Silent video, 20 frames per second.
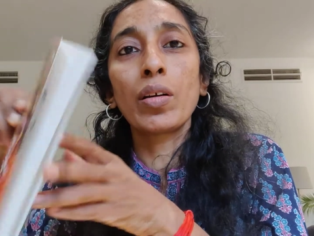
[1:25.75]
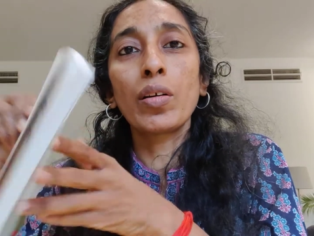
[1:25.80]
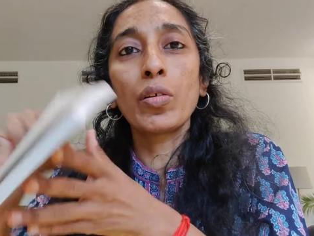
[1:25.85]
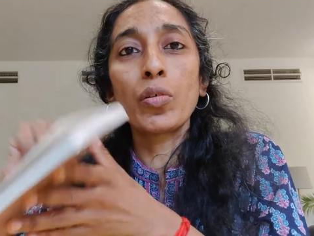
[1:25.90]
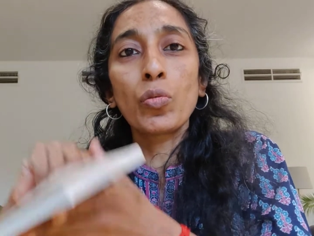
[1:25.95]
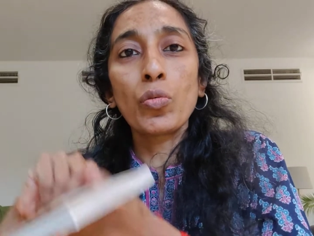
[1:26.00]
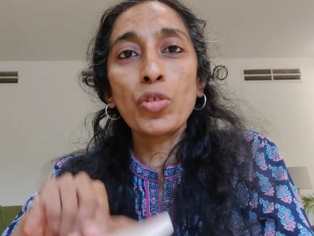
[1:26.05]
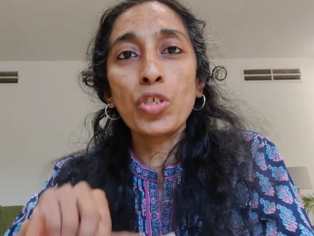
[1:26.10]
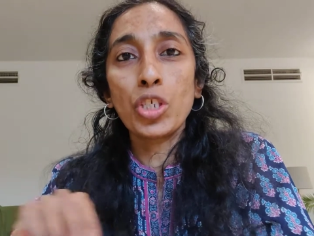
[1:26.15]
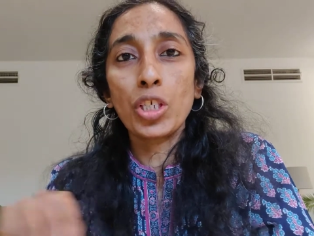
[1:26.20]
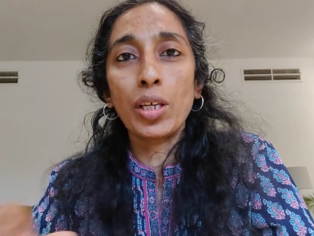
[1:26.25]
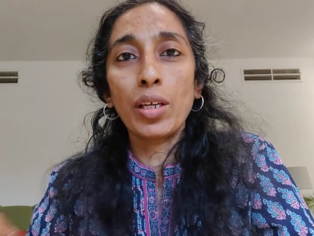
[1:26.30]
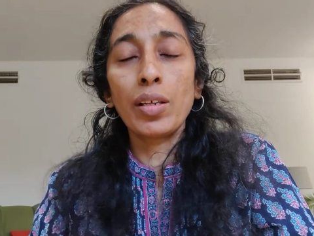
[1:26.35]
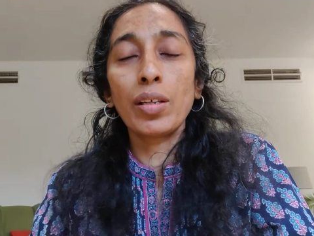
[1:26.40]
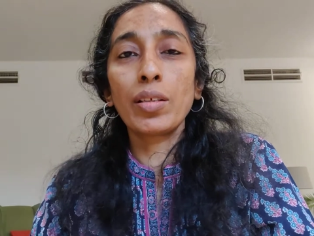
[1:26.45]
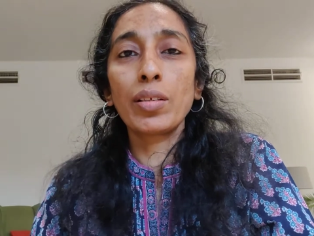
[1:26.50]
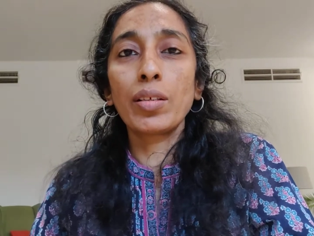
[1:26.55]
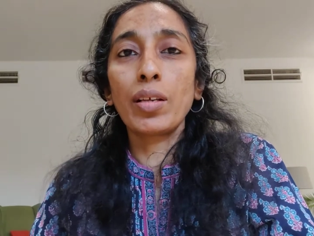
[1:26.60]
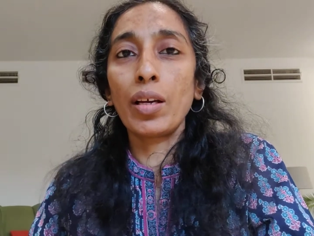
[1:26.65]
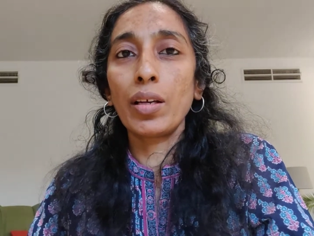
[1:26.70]
Her own
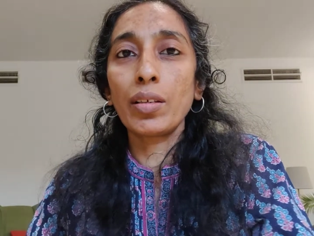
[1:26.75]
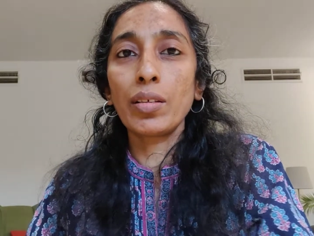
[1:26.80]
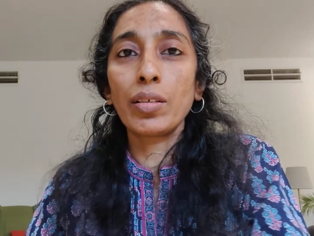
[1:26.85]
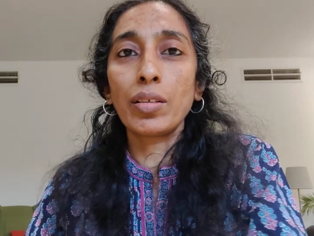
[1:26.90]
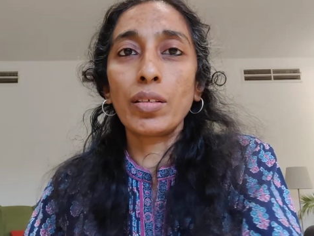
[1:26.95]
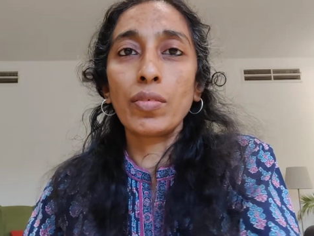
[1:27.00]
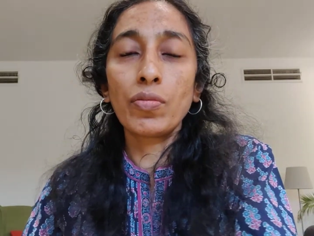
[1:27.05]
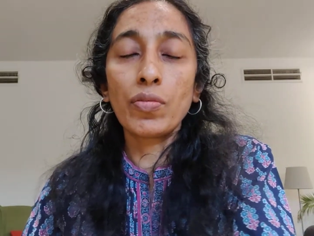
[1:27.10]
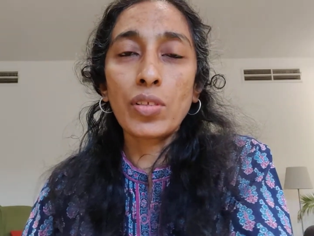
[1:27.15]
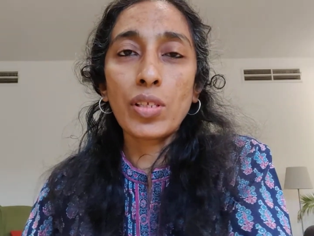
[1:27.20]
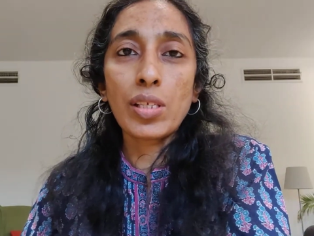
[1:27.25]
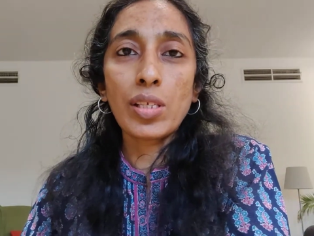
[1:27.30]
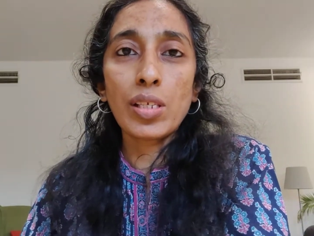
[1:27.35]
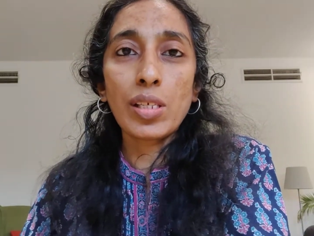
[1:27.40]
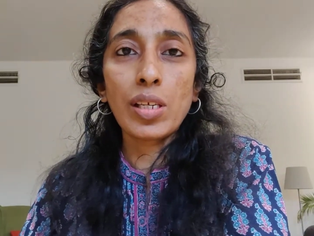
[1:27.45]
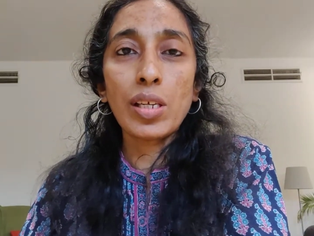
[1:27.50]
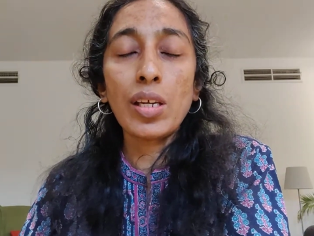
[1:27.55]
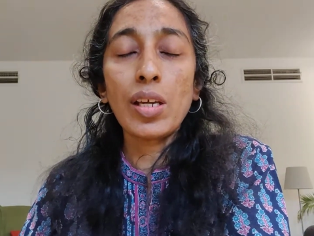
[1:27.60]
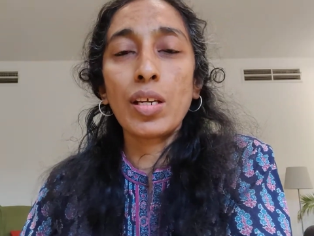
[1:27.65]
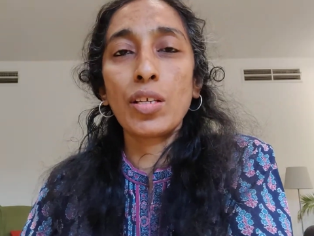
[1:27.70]
child had died in
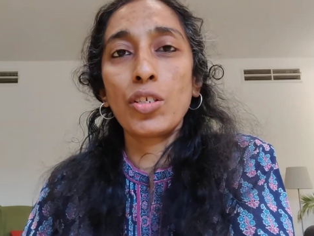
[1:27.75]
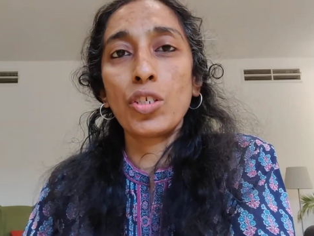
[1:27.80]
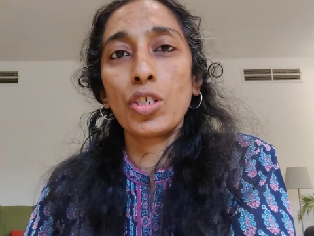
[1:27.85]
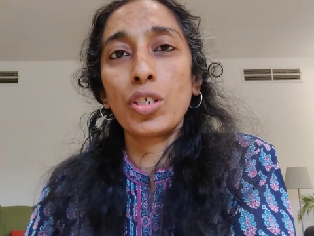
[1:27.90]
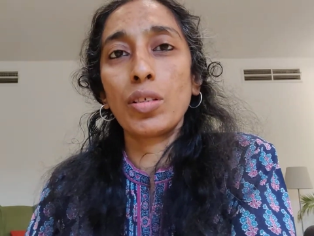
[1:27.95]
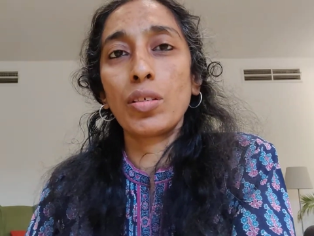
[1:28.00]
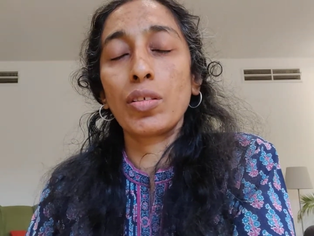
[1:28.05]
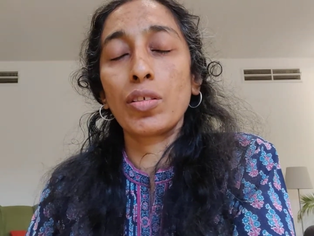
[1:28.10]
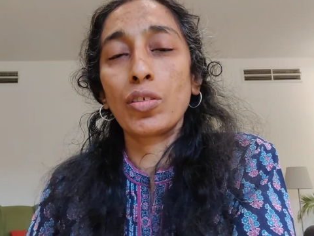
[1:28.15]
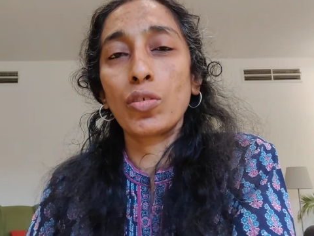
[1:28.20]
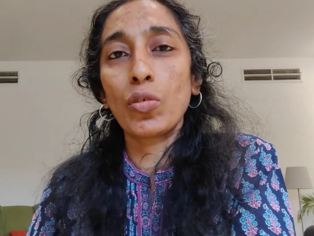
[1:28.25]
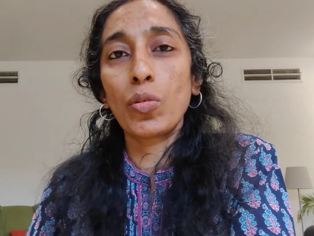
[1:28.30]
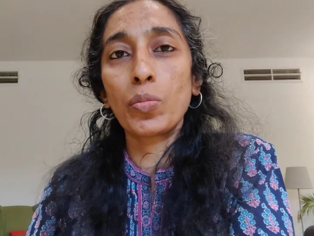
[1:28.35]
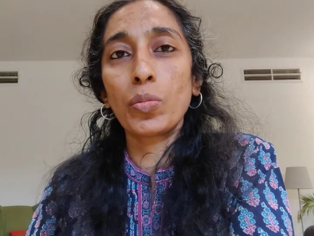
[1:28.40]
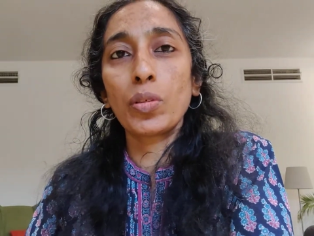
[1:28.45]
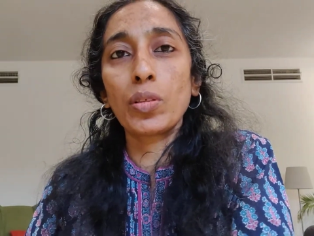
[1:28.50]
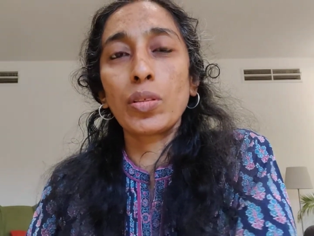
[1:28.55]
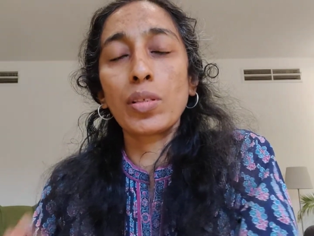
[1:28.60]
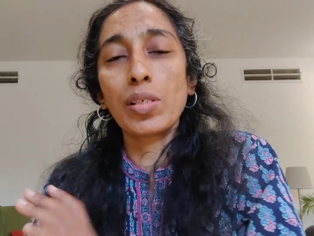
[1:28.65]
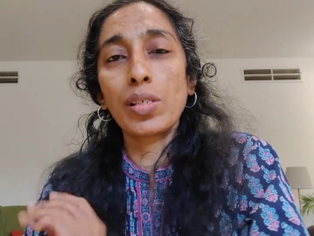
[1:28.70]
infancy, and she had
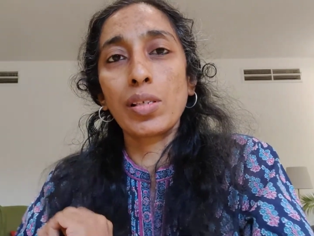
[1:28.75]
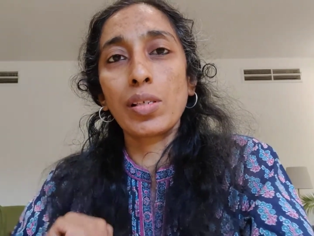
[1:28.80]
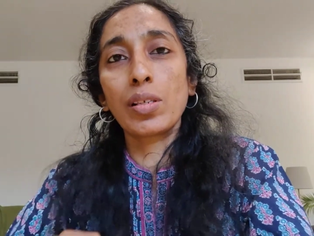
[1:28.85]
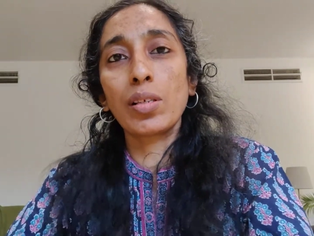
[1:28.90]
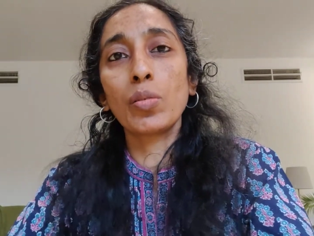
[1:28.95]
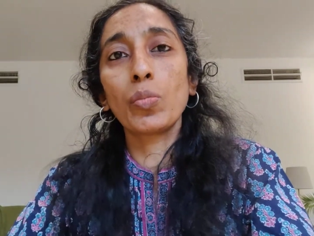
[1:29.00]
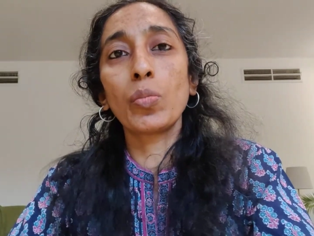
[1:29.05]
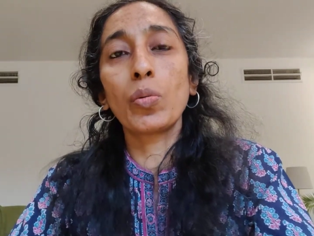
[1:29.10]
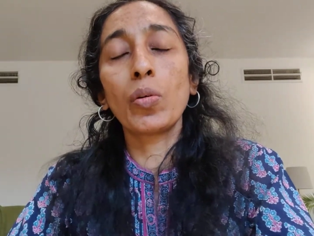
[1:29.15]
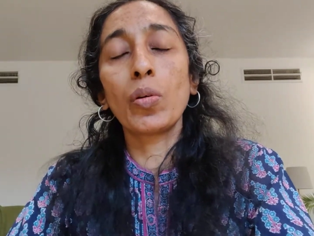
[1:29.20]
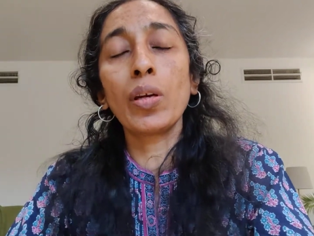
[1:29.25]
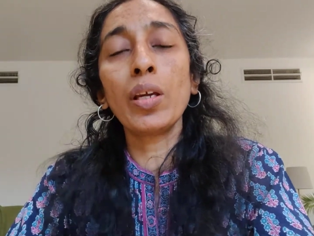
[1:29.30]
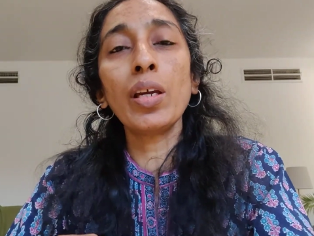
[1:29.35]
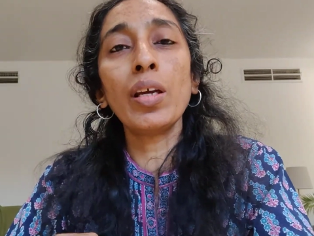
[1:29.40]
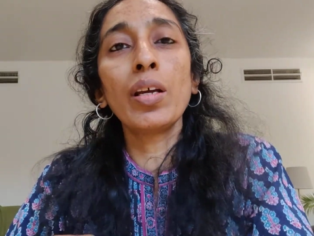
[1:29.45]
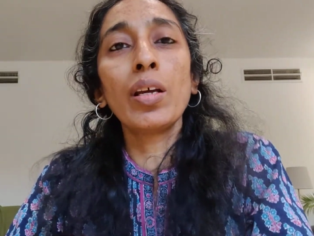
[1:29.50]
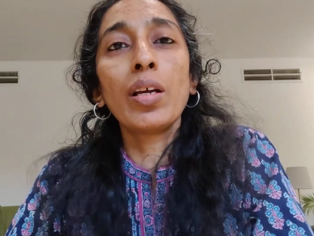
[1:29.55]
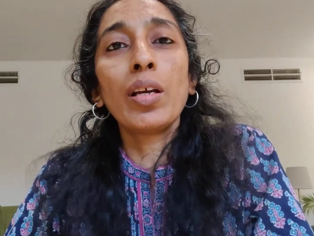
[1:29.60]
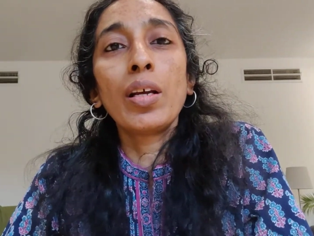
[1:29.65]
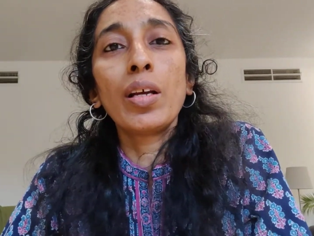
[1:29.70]
adopted this little boy